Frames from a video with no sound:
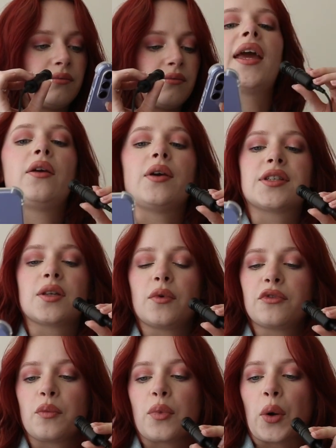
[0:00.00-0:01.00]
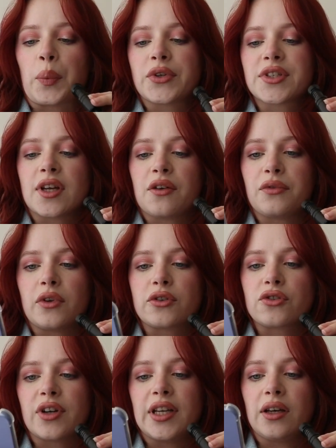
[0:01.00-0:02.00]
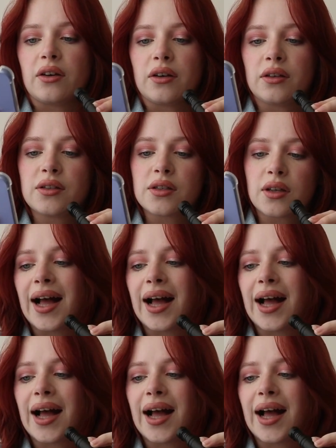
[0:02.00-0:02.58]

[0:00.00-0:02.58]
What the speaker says: Anyway, some of the purple stuff looks really good.